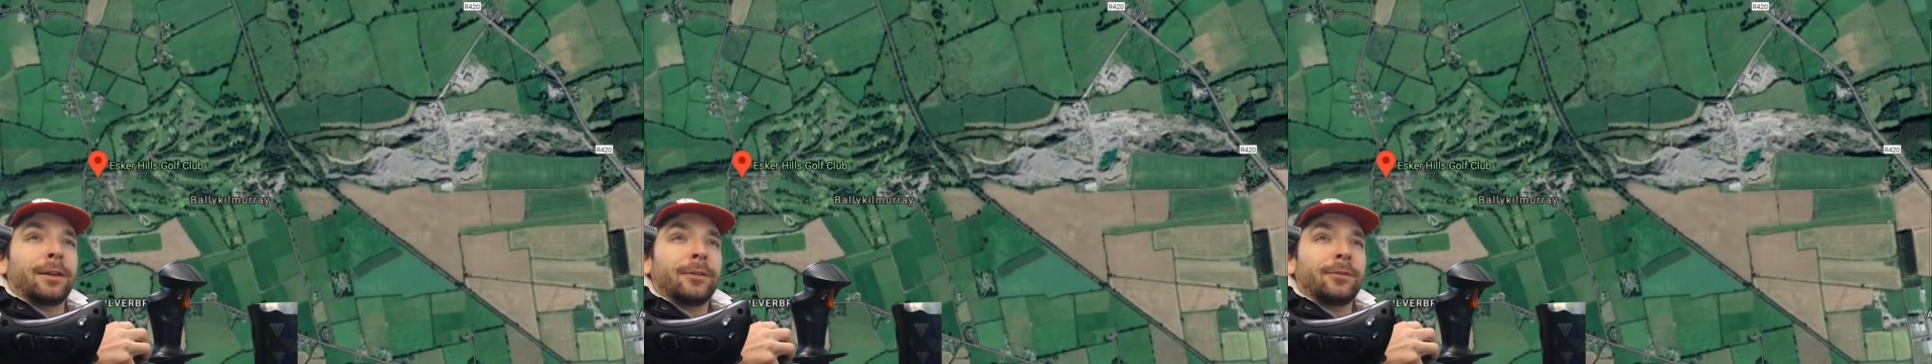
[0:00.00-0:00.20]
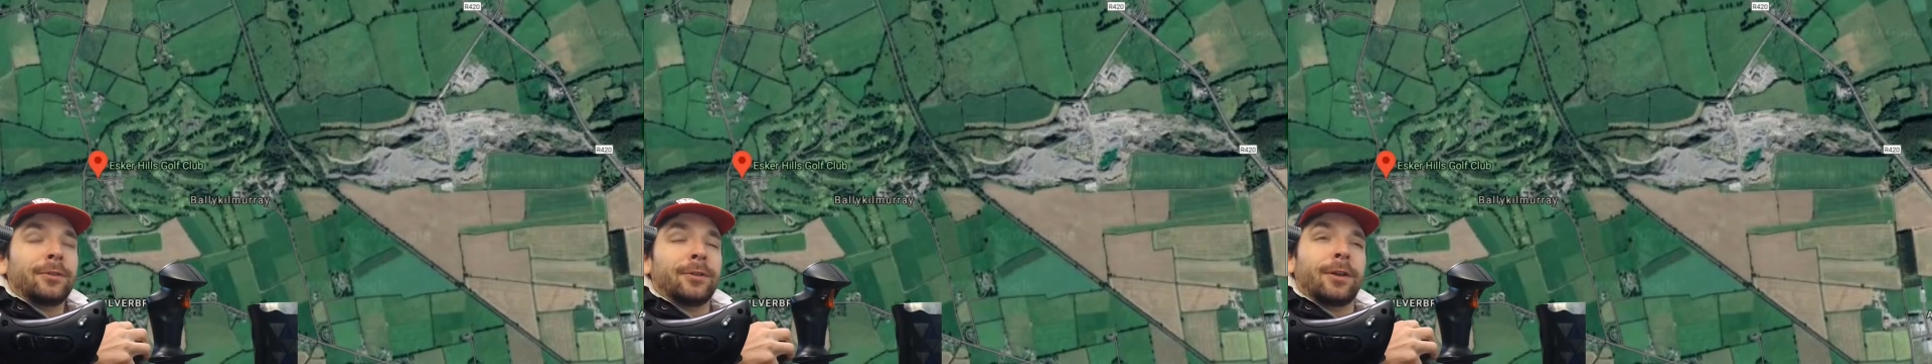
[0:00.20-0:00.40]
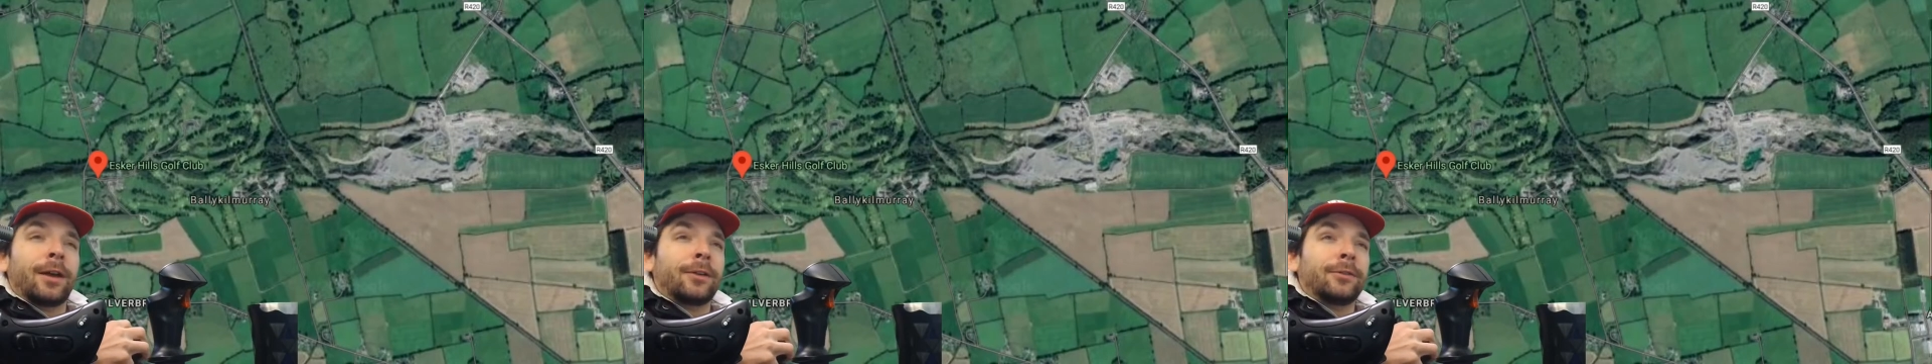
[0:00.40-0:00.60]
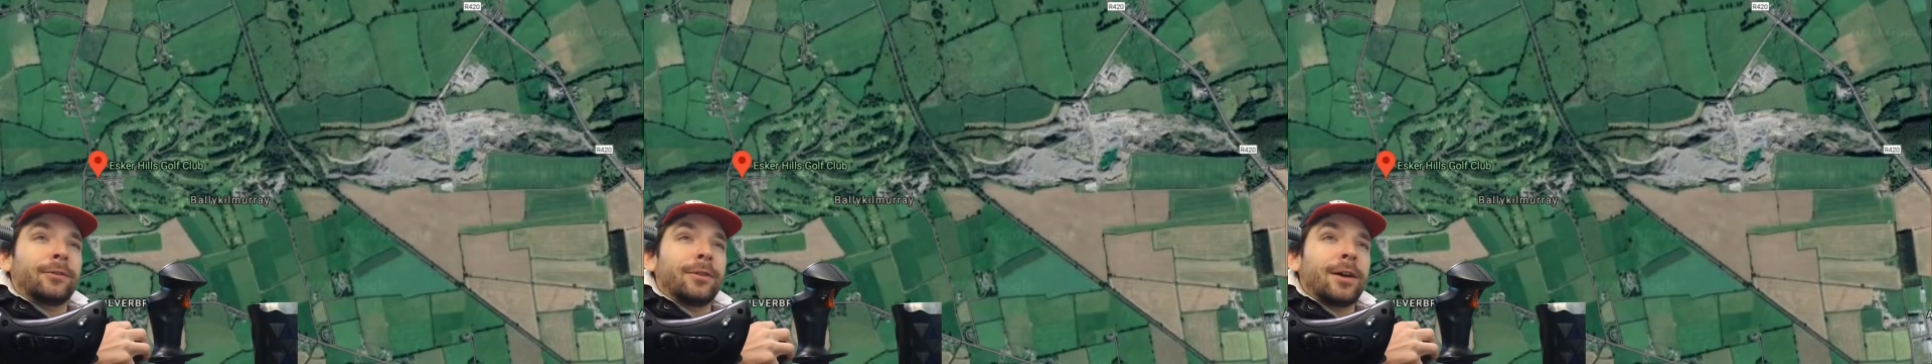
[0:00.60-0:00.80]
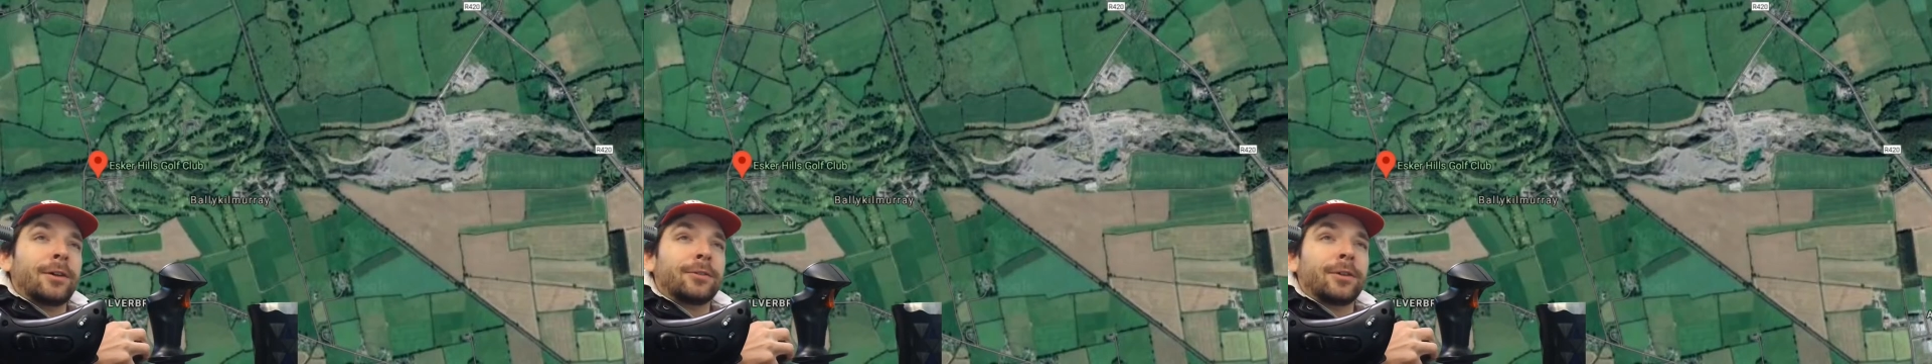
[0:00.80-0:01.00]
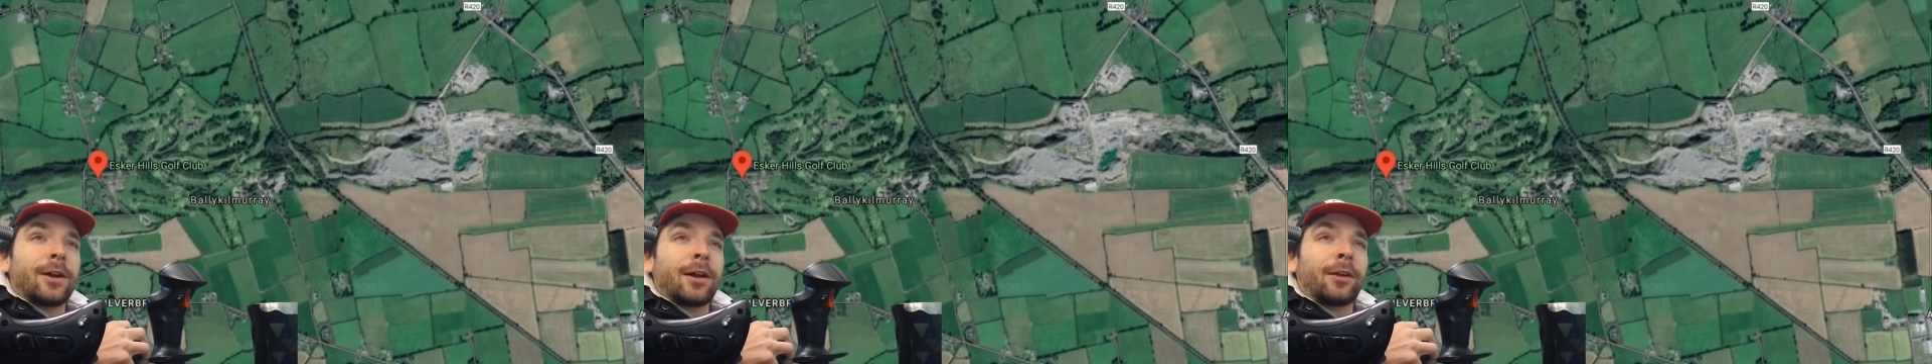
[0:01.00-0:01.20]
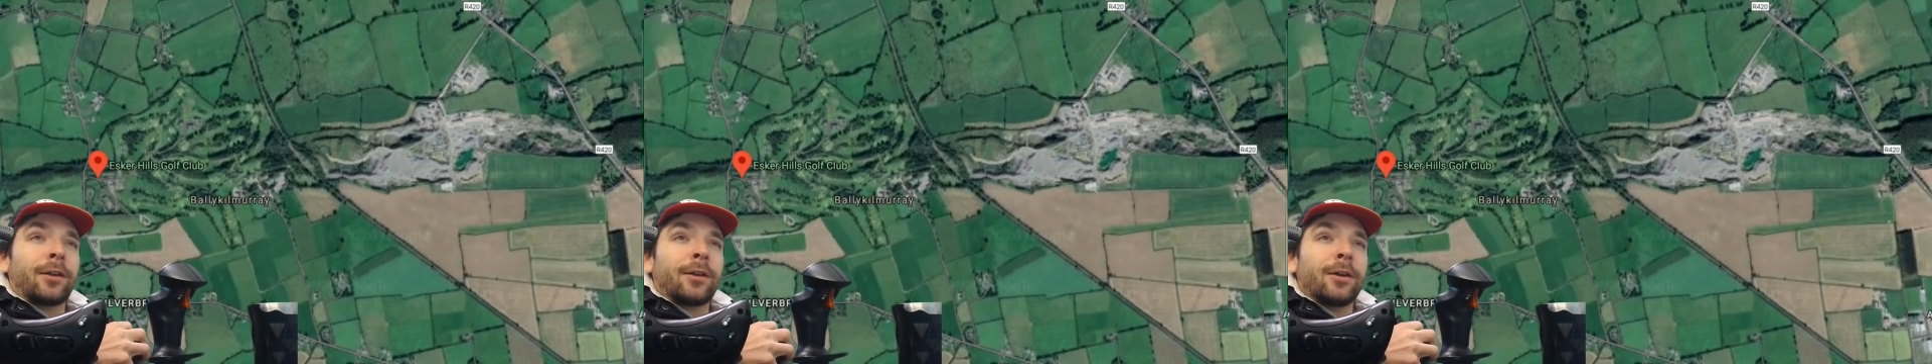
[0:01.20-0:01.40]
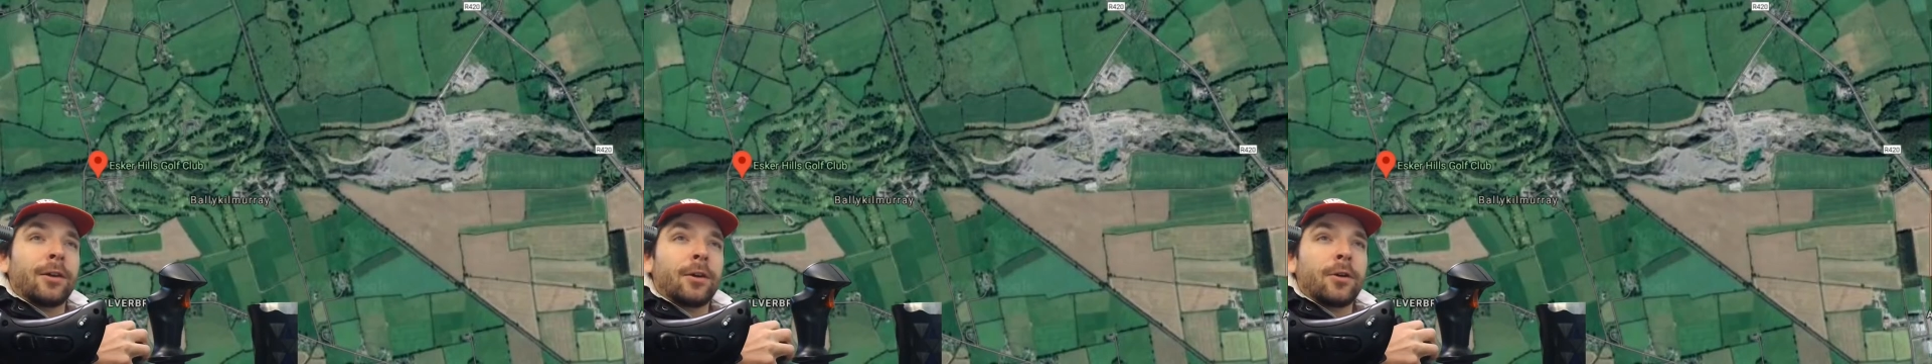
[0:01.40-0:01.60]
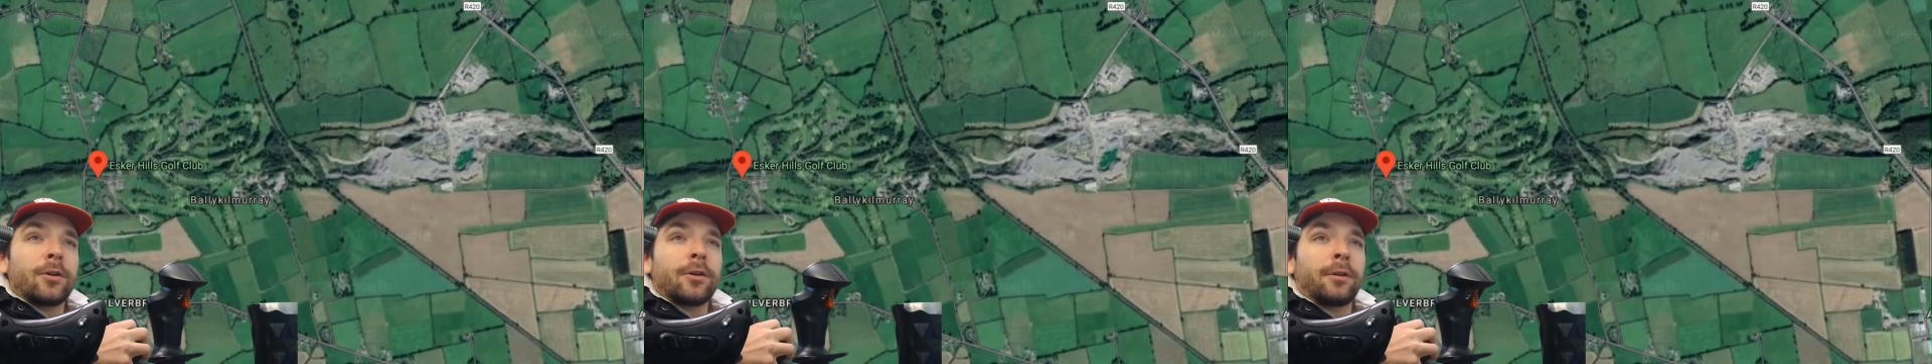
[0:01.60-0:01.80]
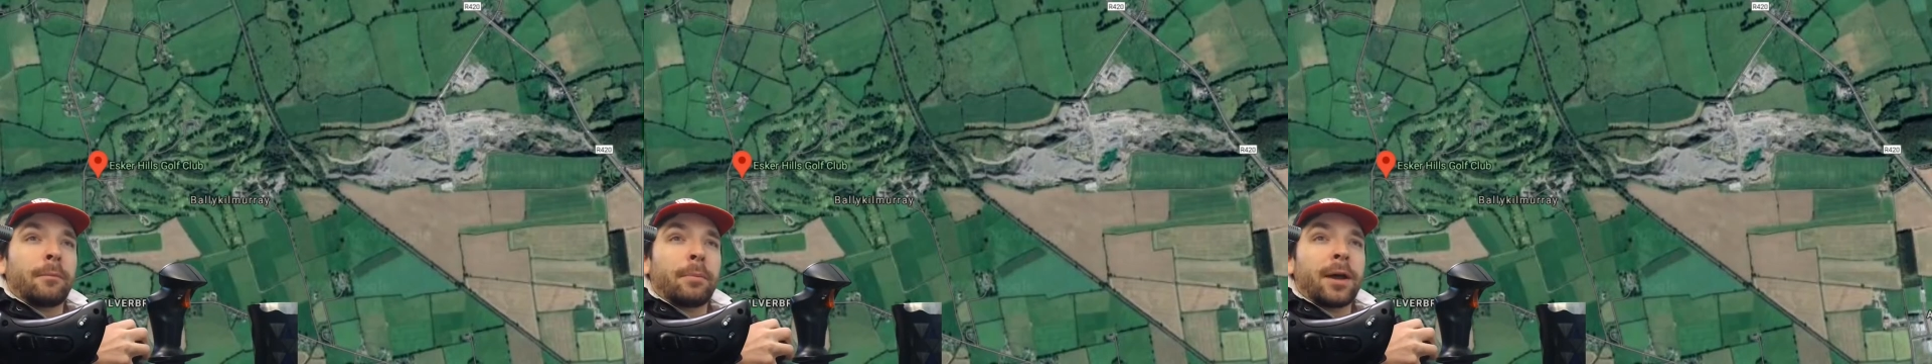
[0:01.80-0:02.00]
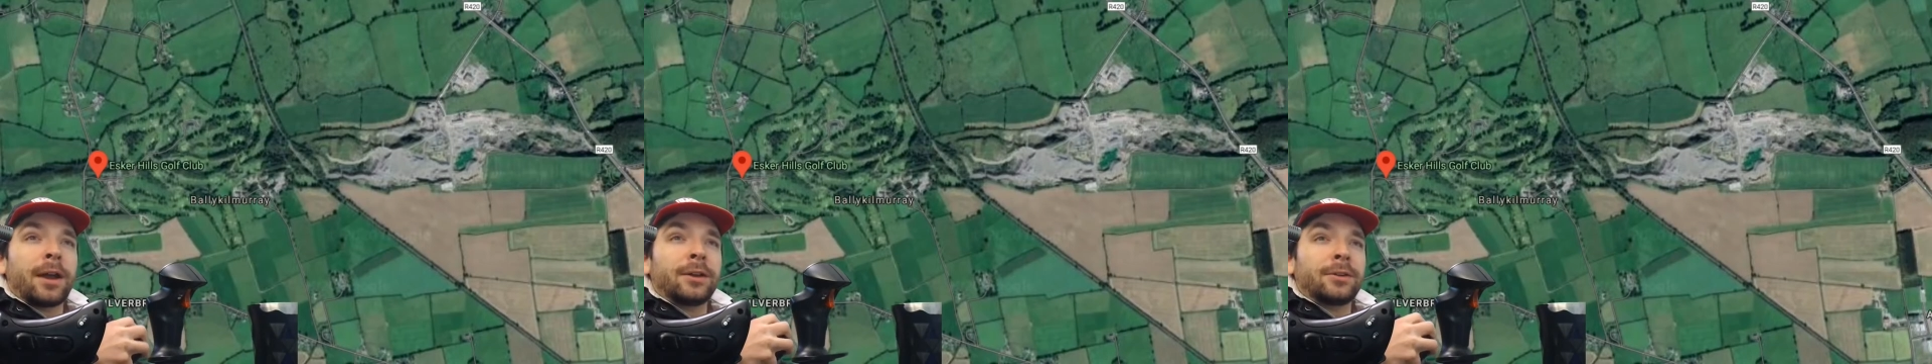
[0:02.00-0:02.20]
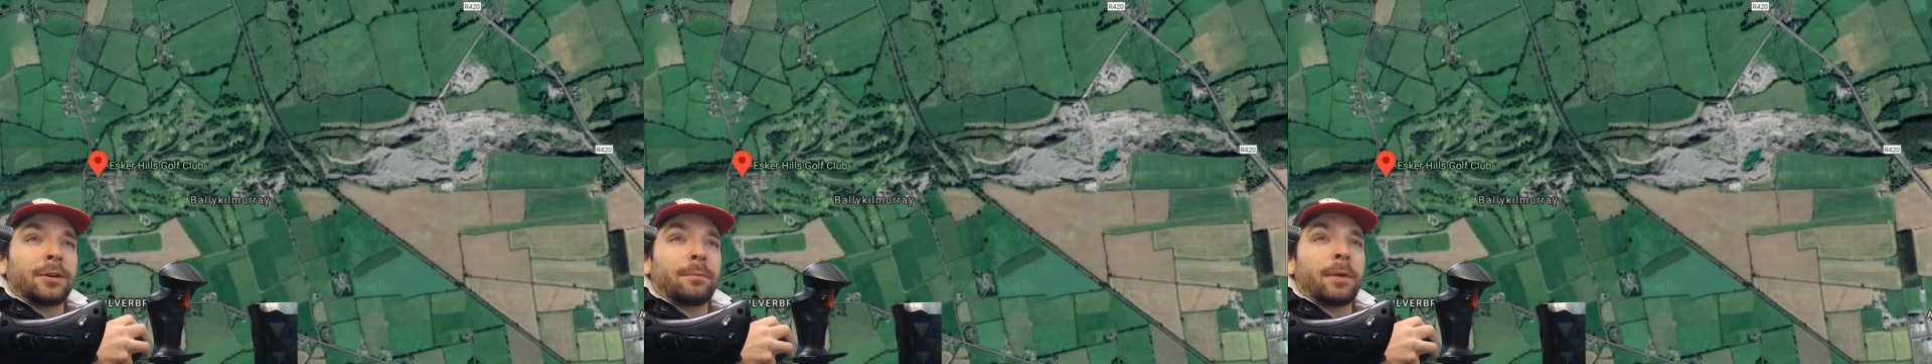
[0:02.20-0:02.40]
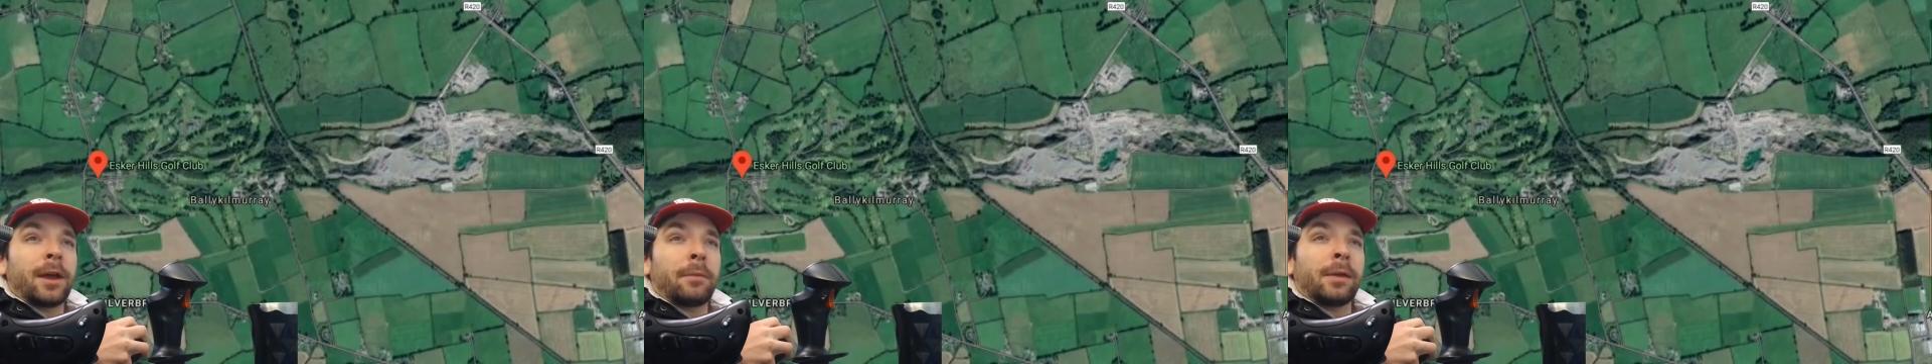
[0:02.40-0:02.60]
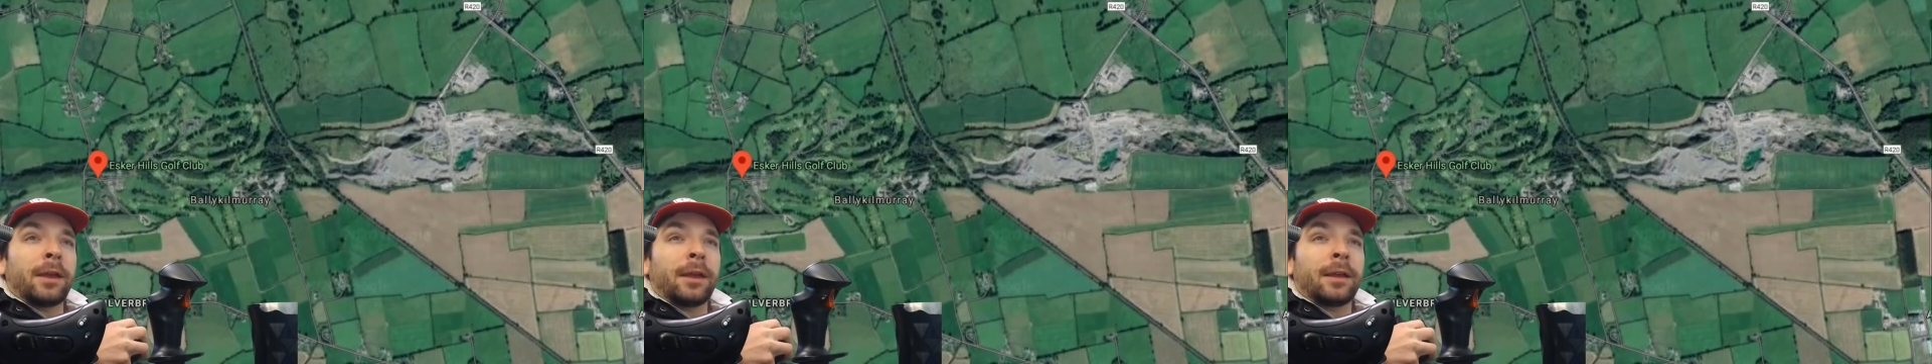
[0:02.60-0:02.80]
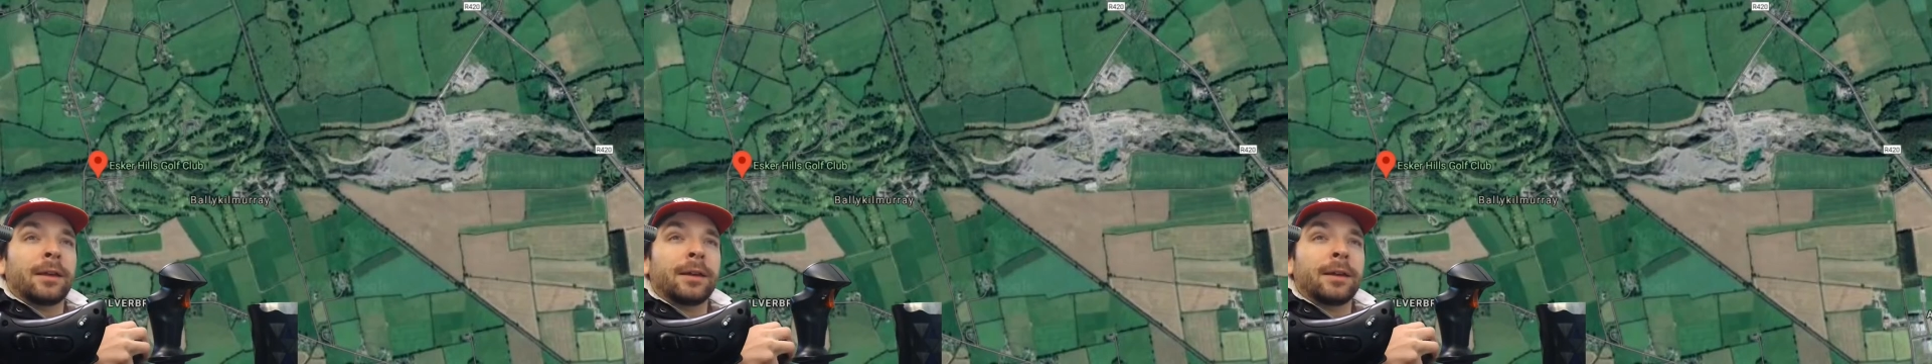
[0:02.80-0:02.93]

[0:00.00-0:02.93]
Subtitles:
that has not gone unpinted by me